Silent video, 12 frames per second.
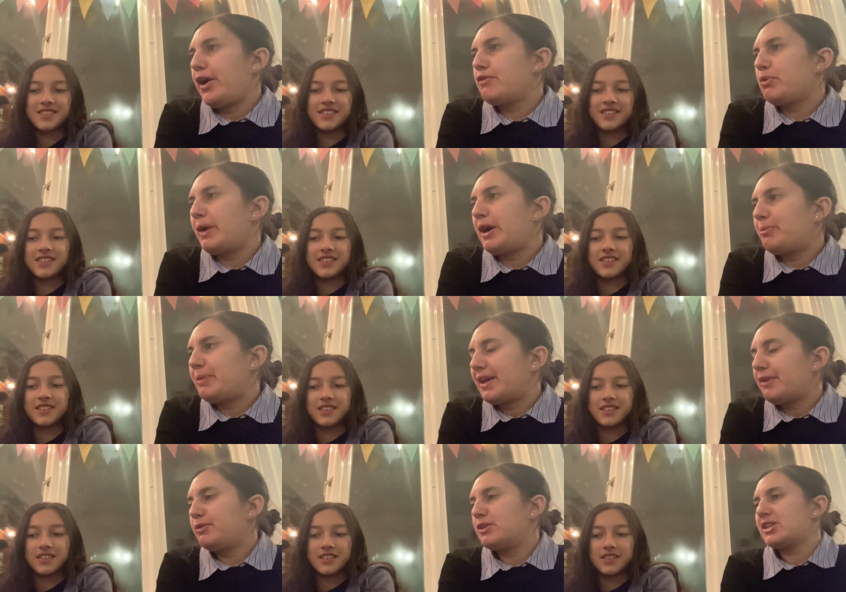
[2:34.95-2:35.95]
Speaker 1: overwhelming
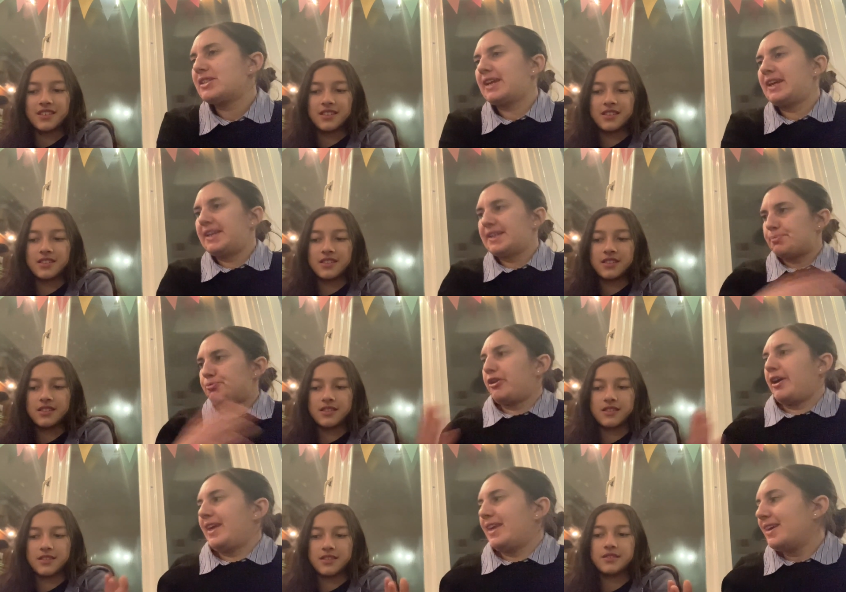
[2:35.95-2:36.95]
if we just say let's
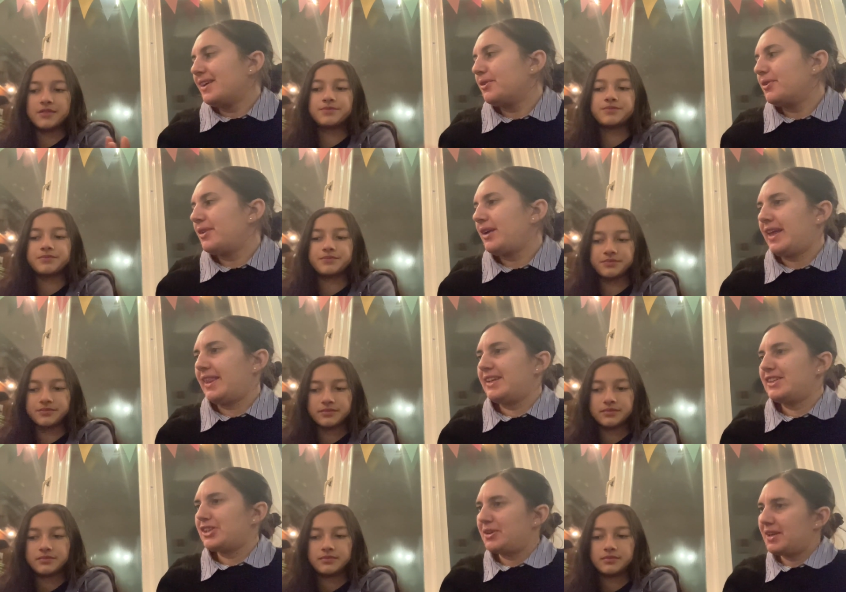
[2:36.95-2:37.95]
pray and
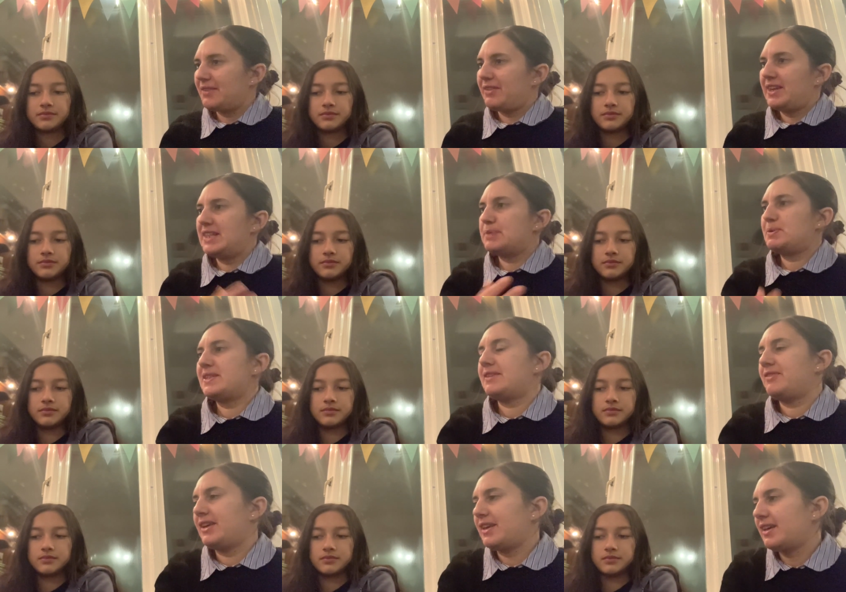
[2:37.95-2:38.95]
then don't give any
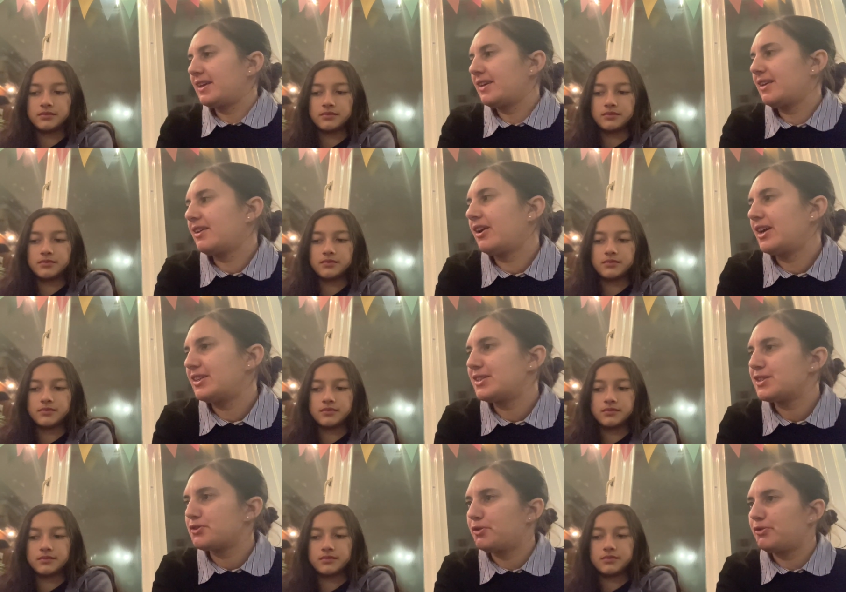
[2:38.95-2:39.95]
specific
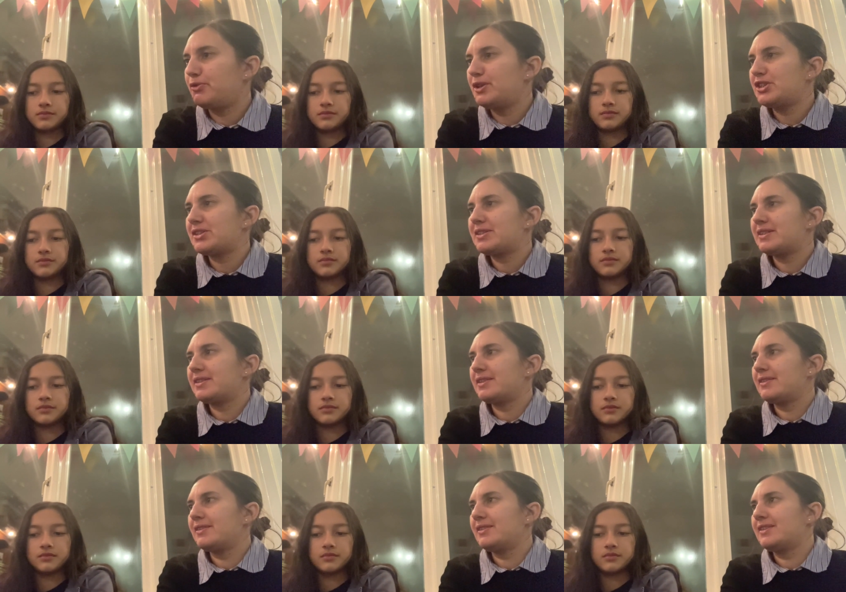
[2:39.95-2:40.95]
guidance, or if we just
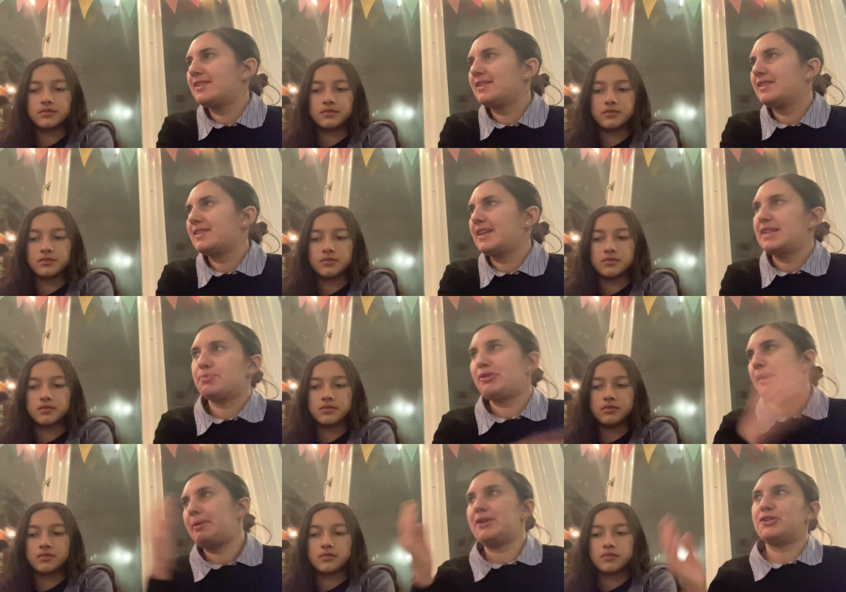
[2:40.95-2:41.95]
let to
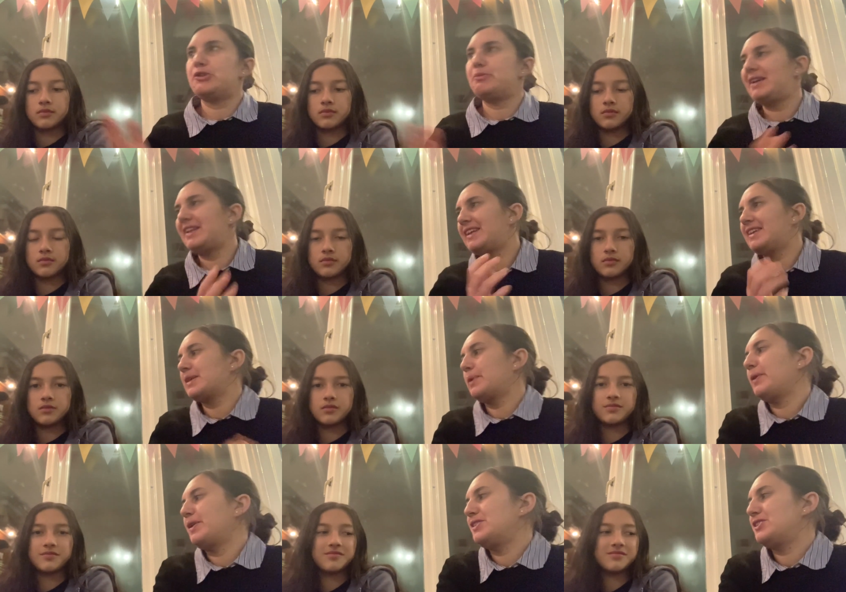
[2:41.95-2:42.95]
pray about too many things at
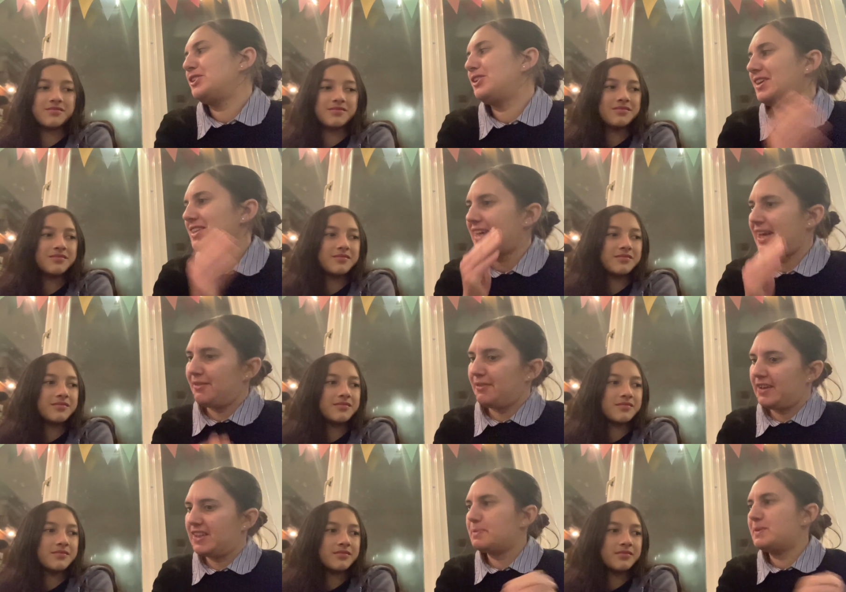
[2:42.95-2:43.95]
once. You like to
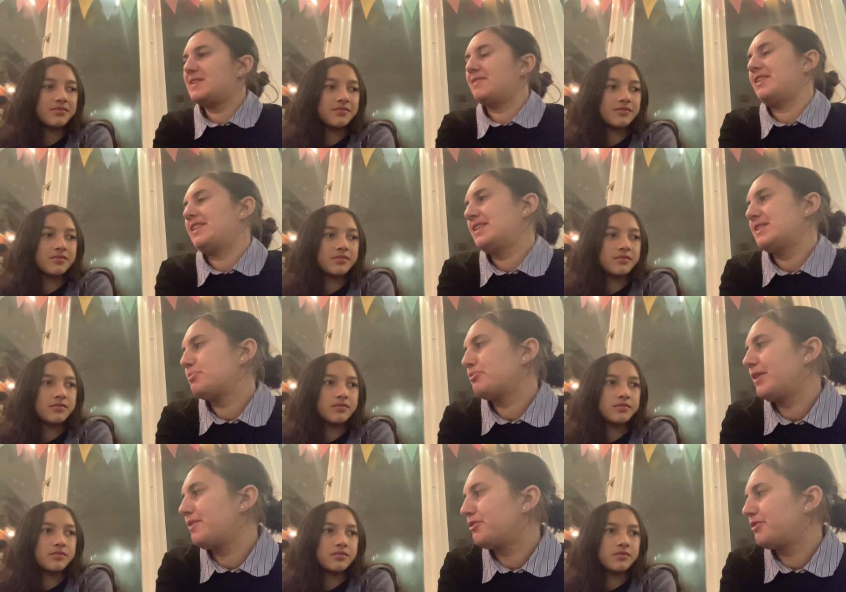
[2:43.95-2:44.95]
have a specific thing to
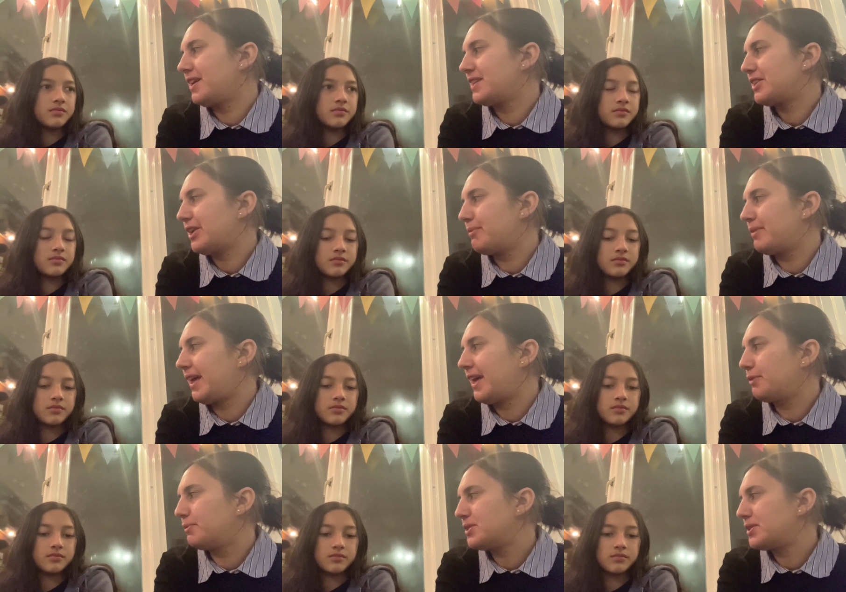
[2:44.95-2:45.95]
pray for at a time, and that
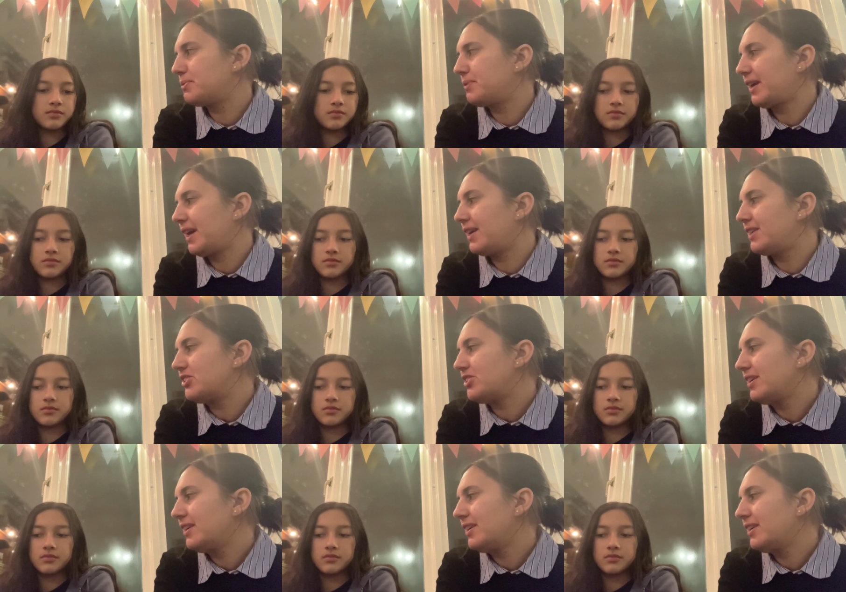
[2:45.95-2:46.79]
helps you to engage.